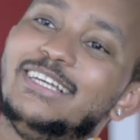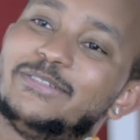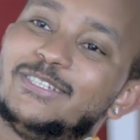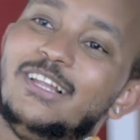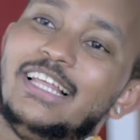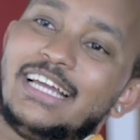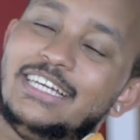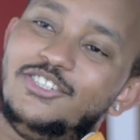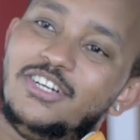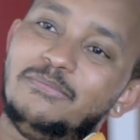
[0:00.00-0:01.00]
It's not like I
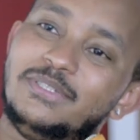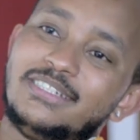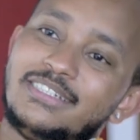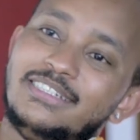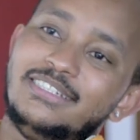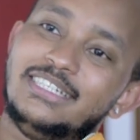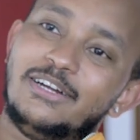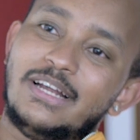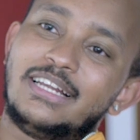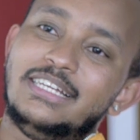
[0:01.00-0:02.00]
jumped
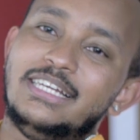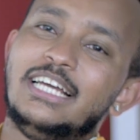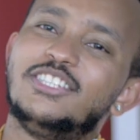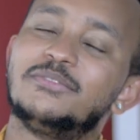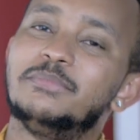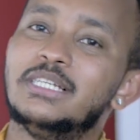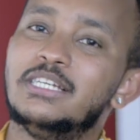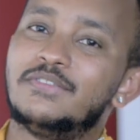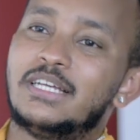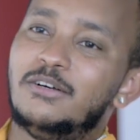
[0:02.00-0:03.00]
directly in. I just
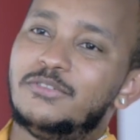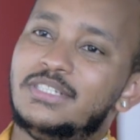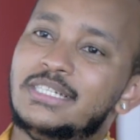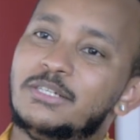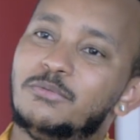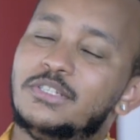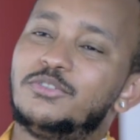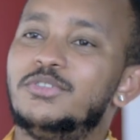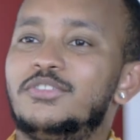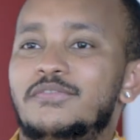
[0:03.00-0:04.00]
believed that I was dealing with the
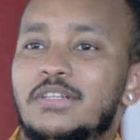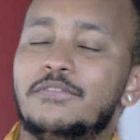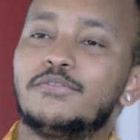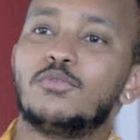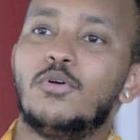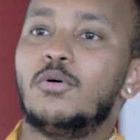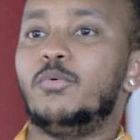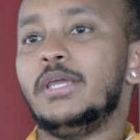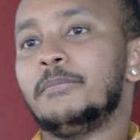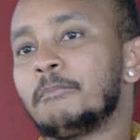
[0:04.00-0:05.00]
switch of life the wrong
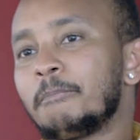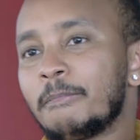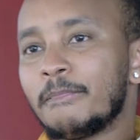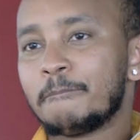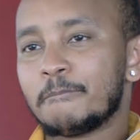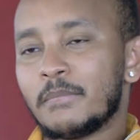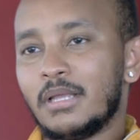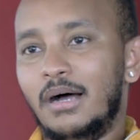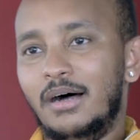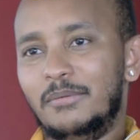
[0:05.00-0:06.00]
way.
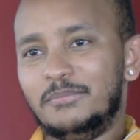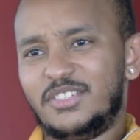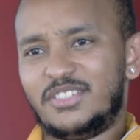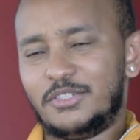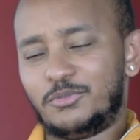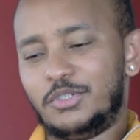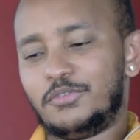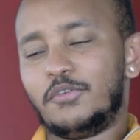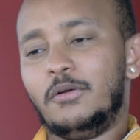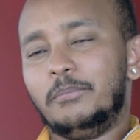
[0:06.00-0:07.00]
Just the switch
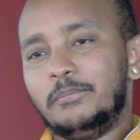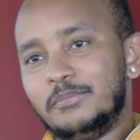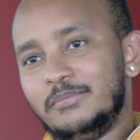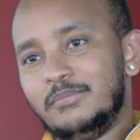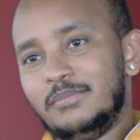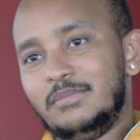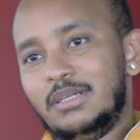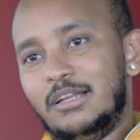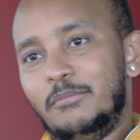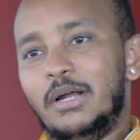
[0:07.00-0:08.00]
from
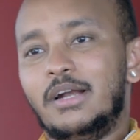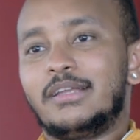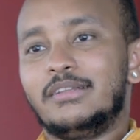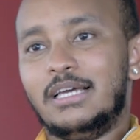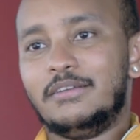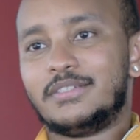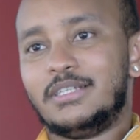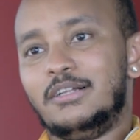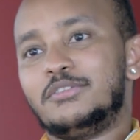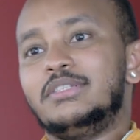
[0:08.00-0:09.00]
an American
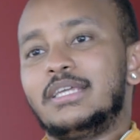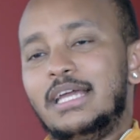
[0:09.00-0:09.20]
lifestyle to the